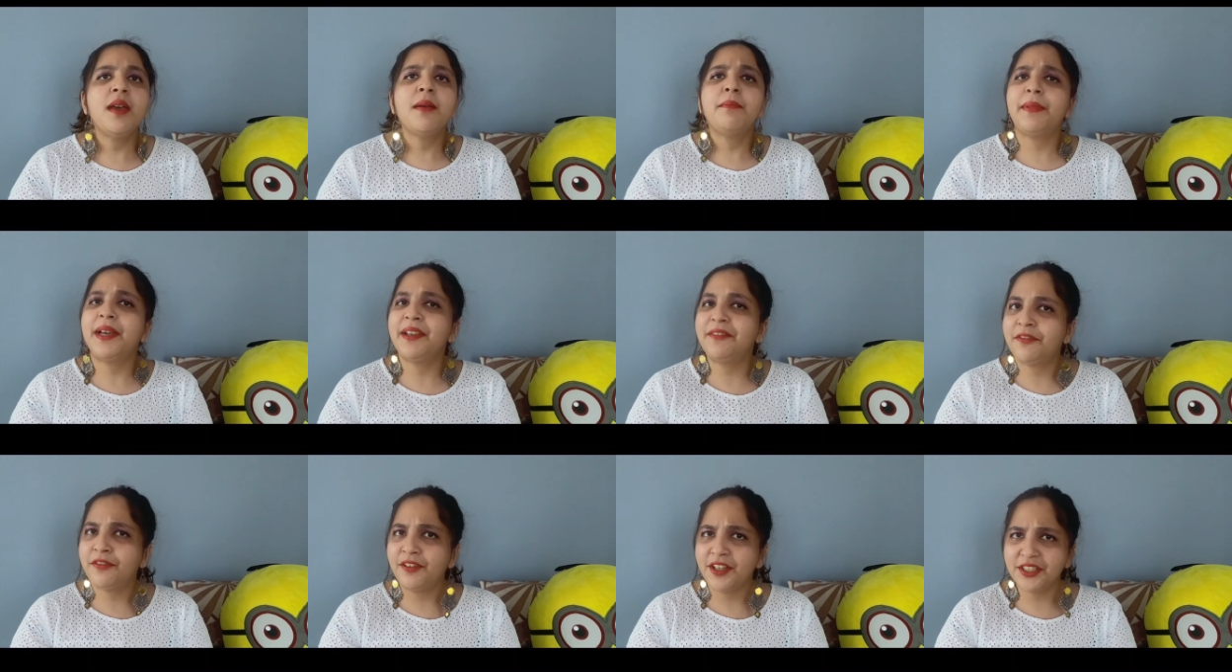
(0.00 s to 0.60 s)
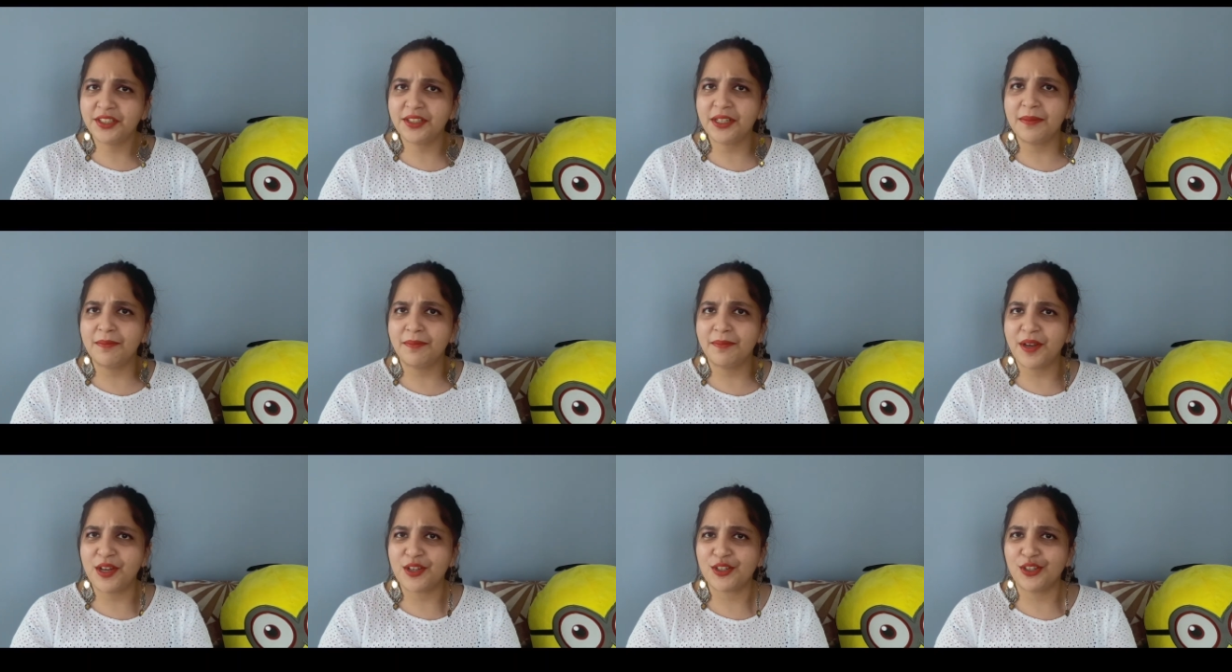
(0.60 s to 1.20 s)
My first
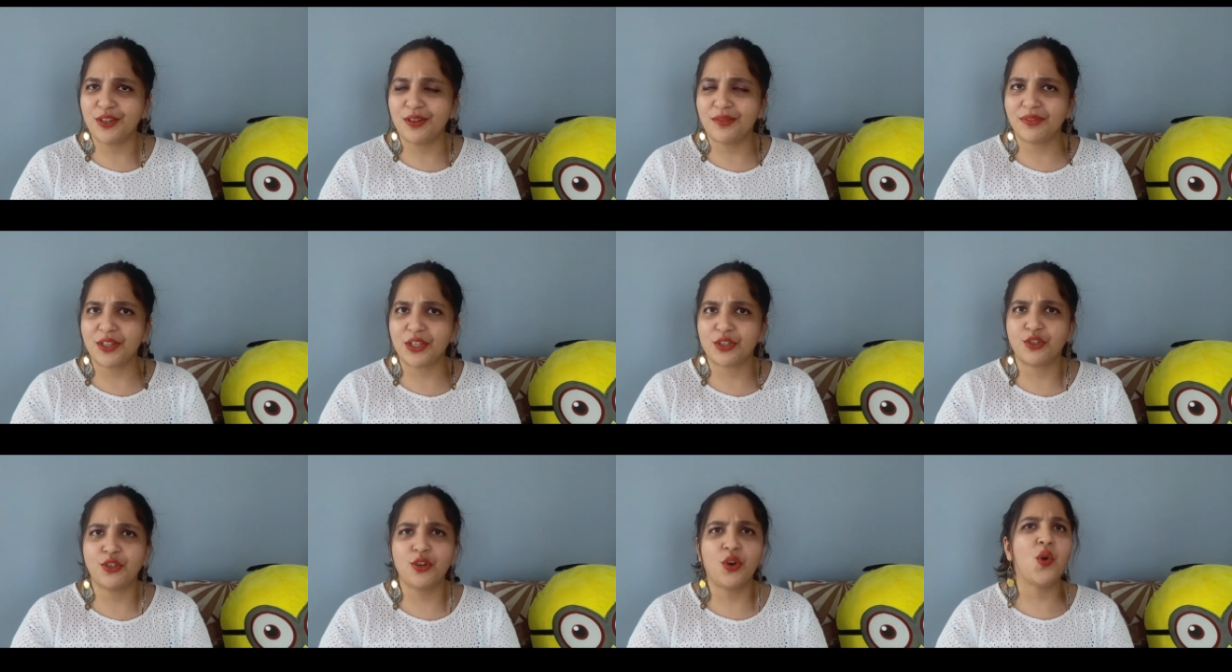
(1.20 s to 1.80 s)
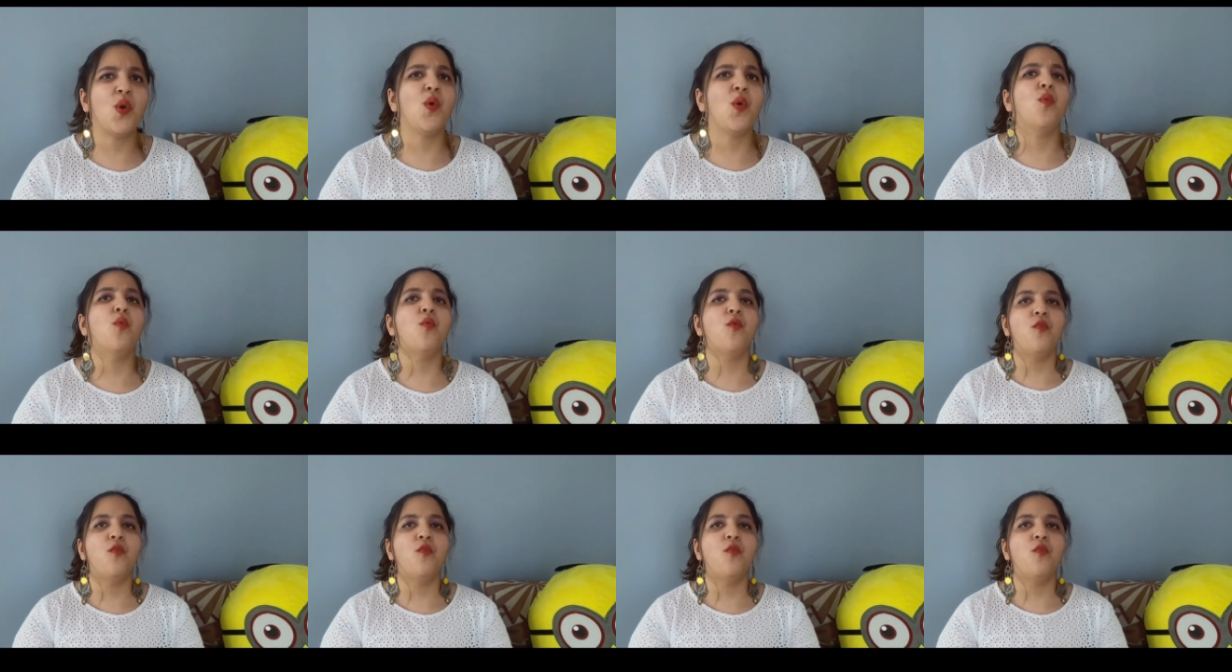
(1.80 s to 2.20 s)
impression of the show,